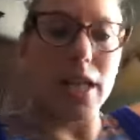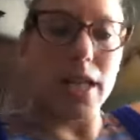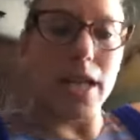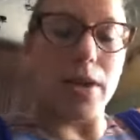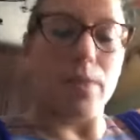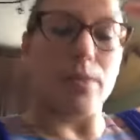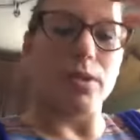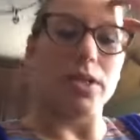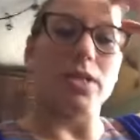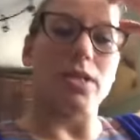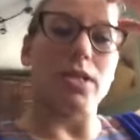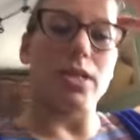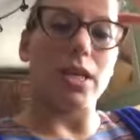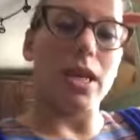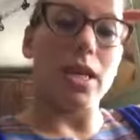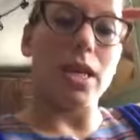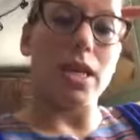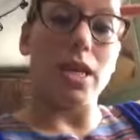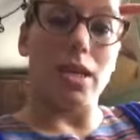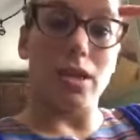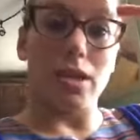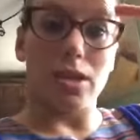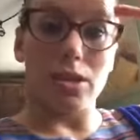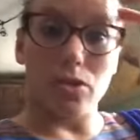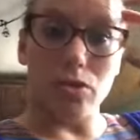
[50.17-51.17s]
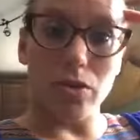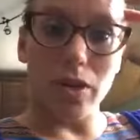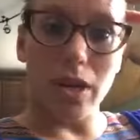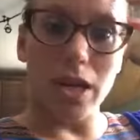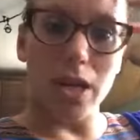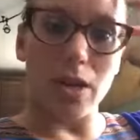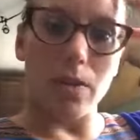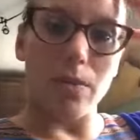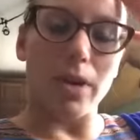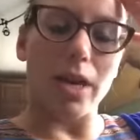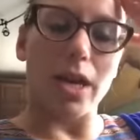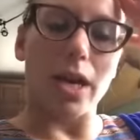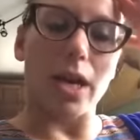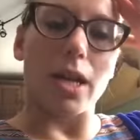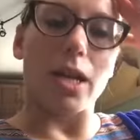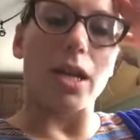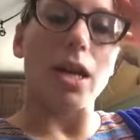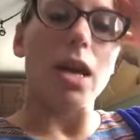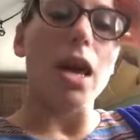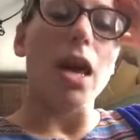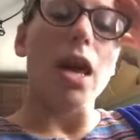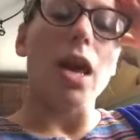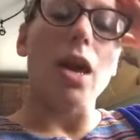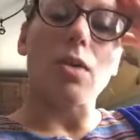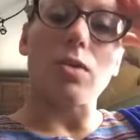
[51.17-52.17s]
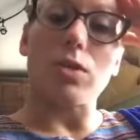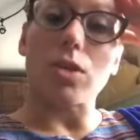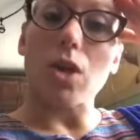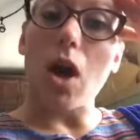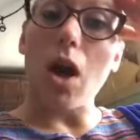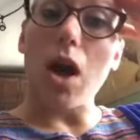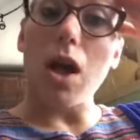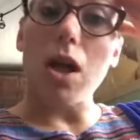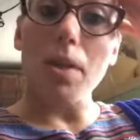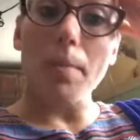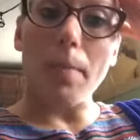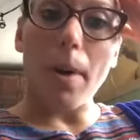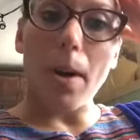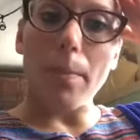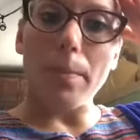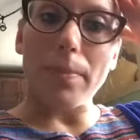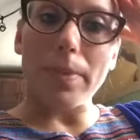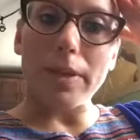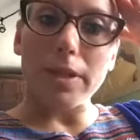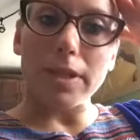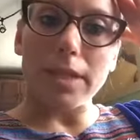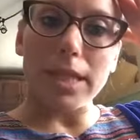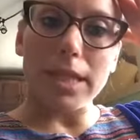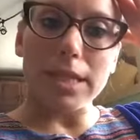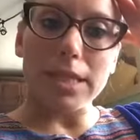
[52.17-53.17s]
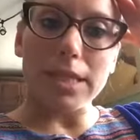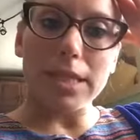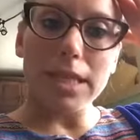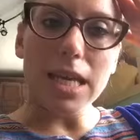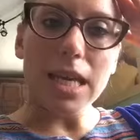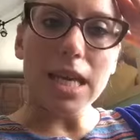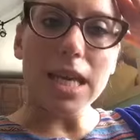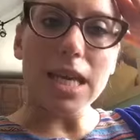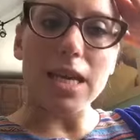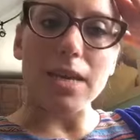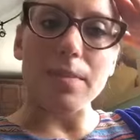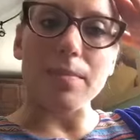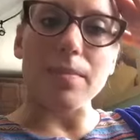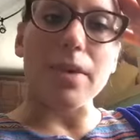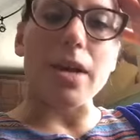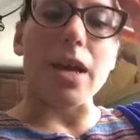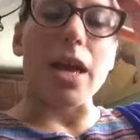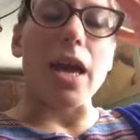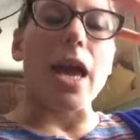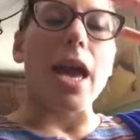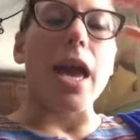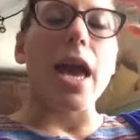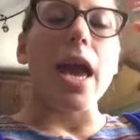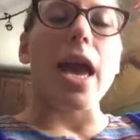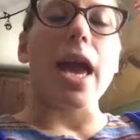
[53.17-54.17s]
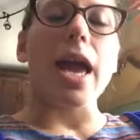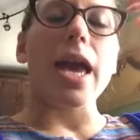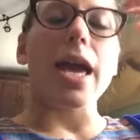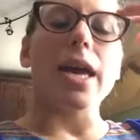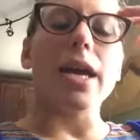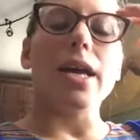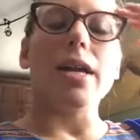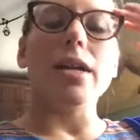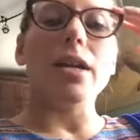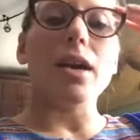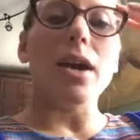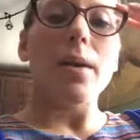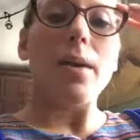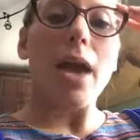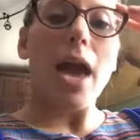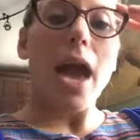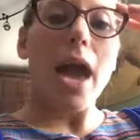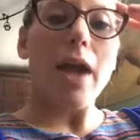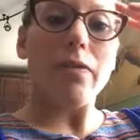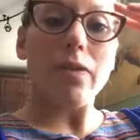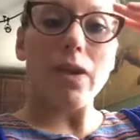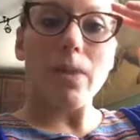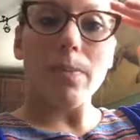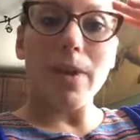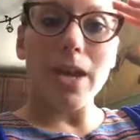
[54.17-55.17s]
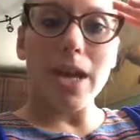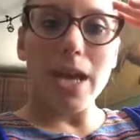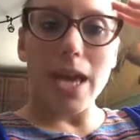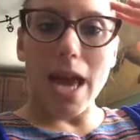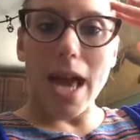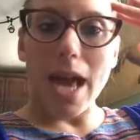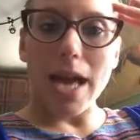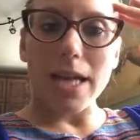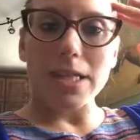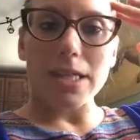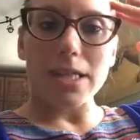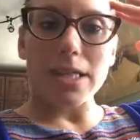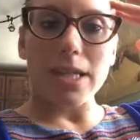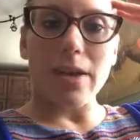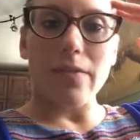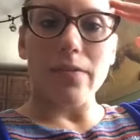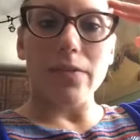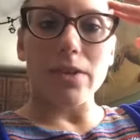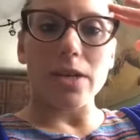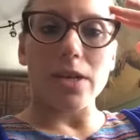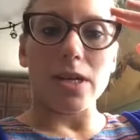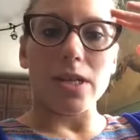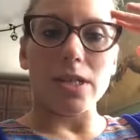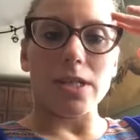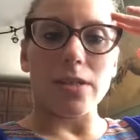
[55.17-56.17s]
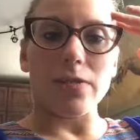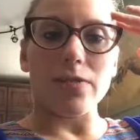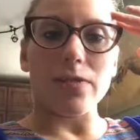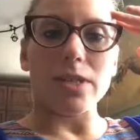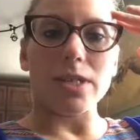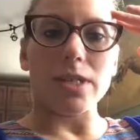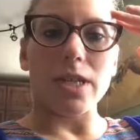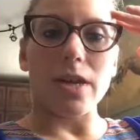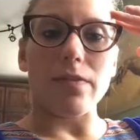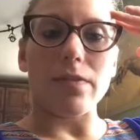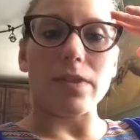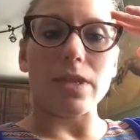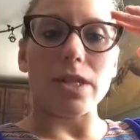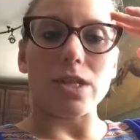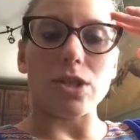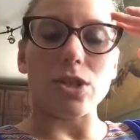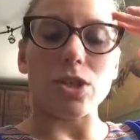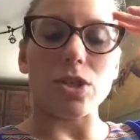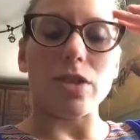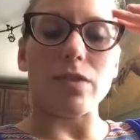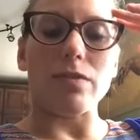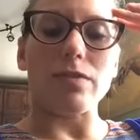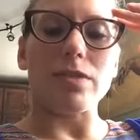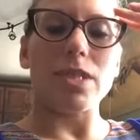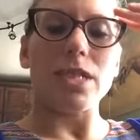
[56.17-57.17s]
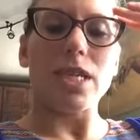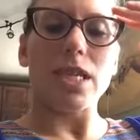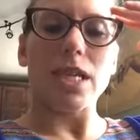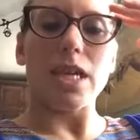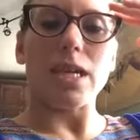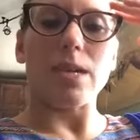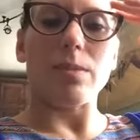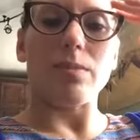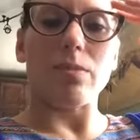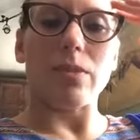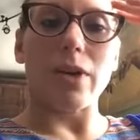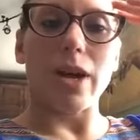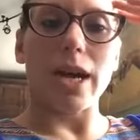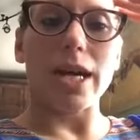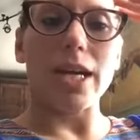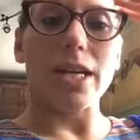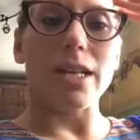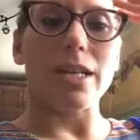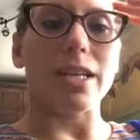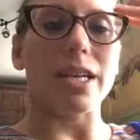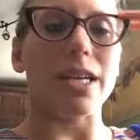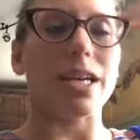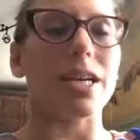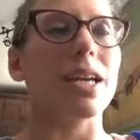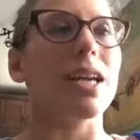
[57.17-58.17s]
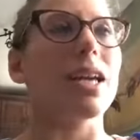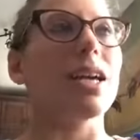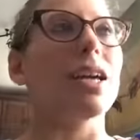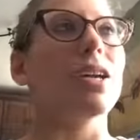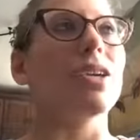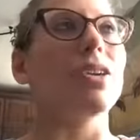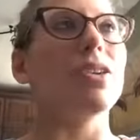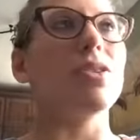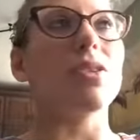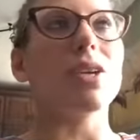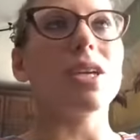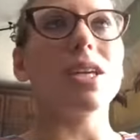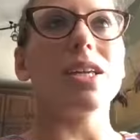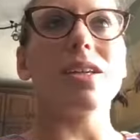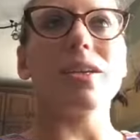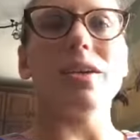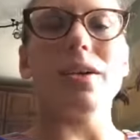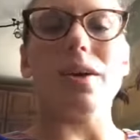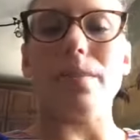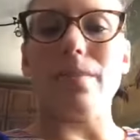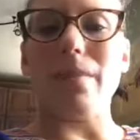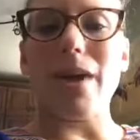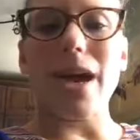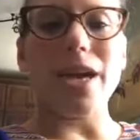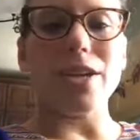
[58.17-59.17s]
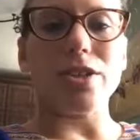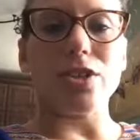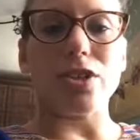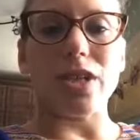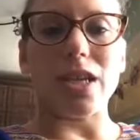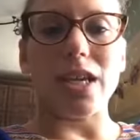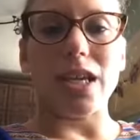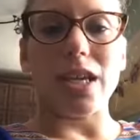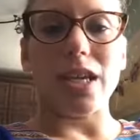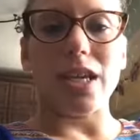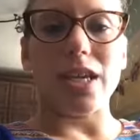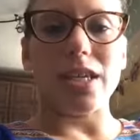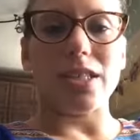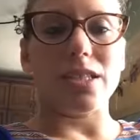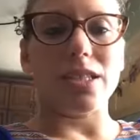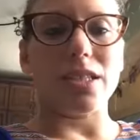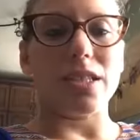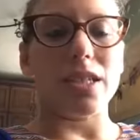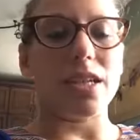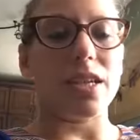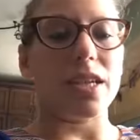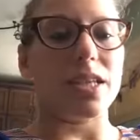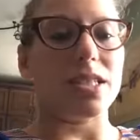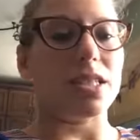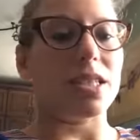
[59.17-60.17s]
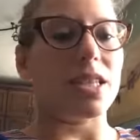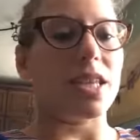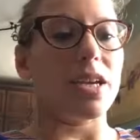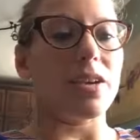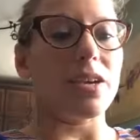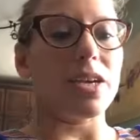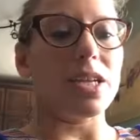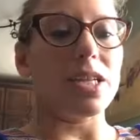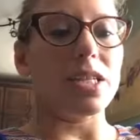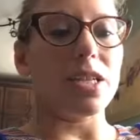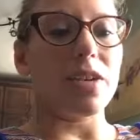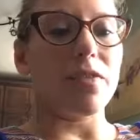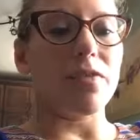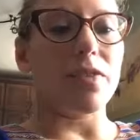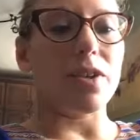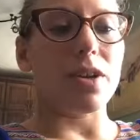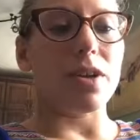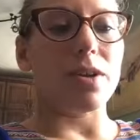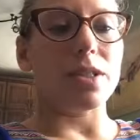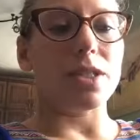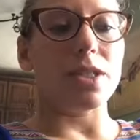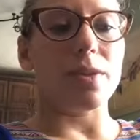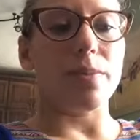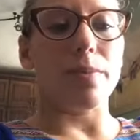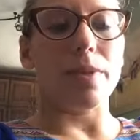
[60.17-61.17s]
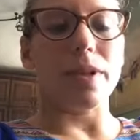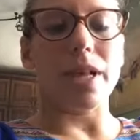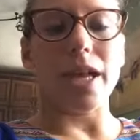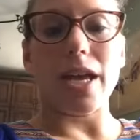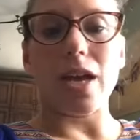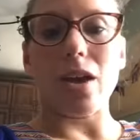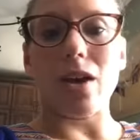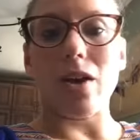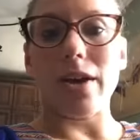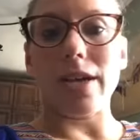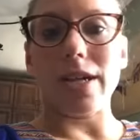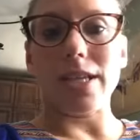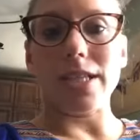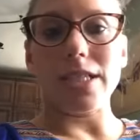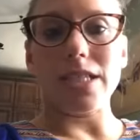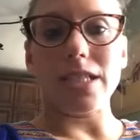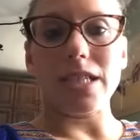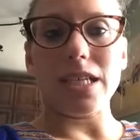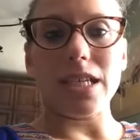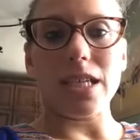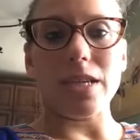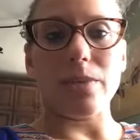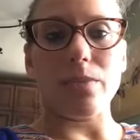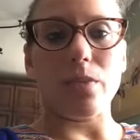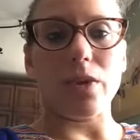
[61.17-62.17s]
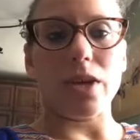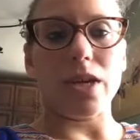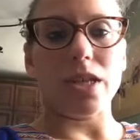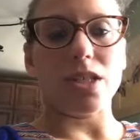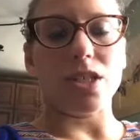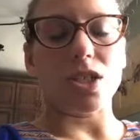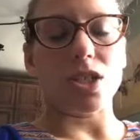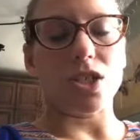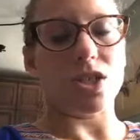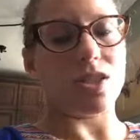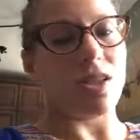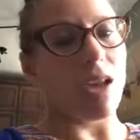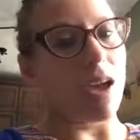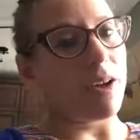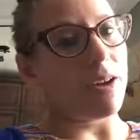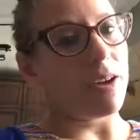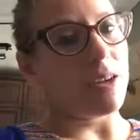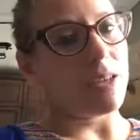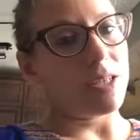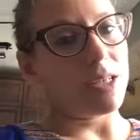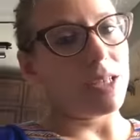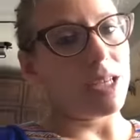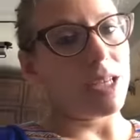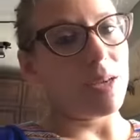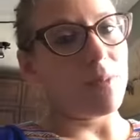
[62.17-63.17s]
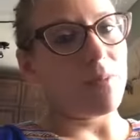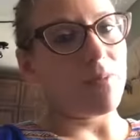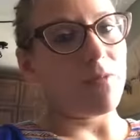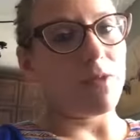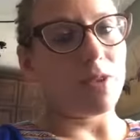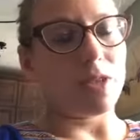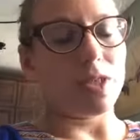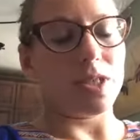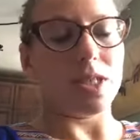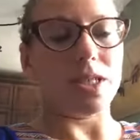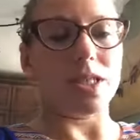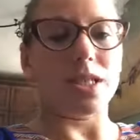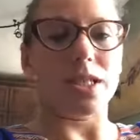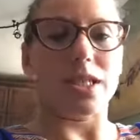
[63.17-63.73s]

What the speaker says: I was in, the training weekend, it was all about building team. And everybody has a different definition of team, right? Like you can imagine it. It's very different to play on a team when it's a soccer team versus a